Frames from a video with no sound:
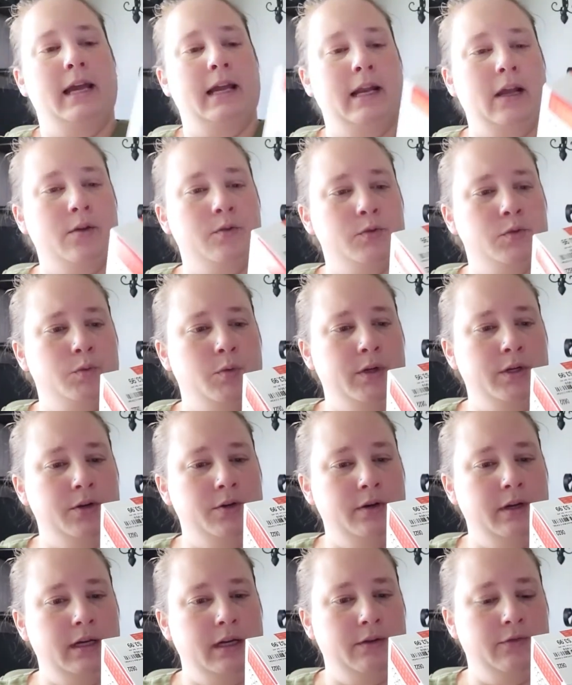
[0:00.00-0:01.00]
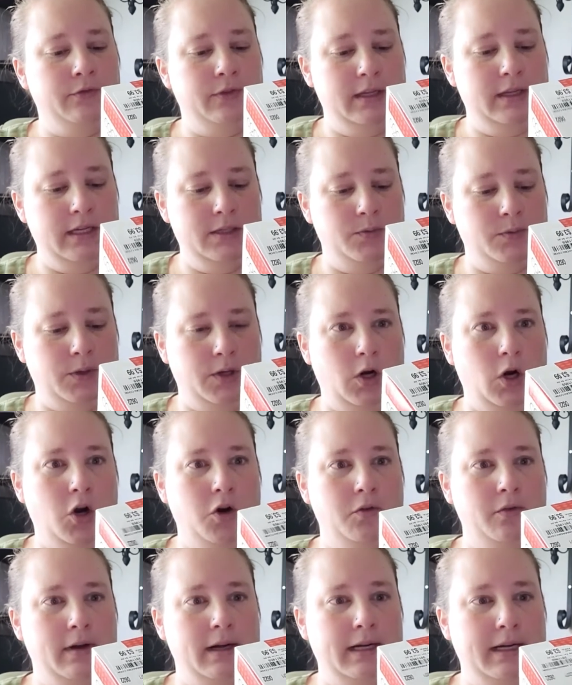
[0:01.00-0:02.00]
And I was wondering if these were
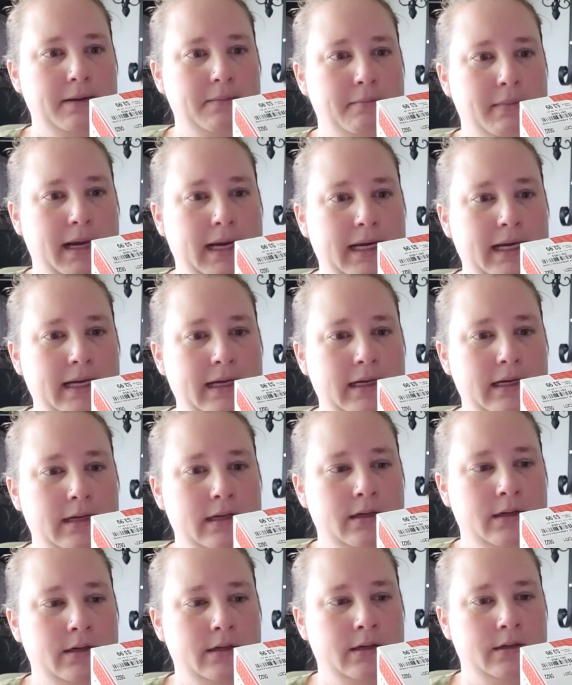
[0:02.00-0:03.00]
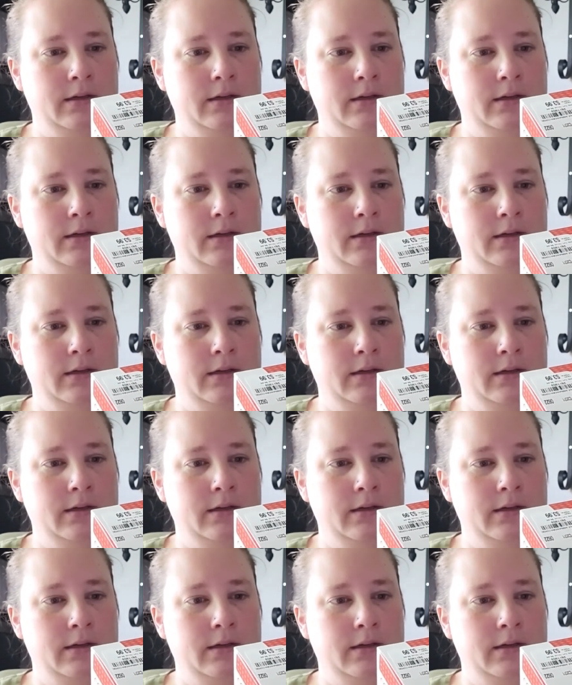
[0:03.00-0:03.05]
already made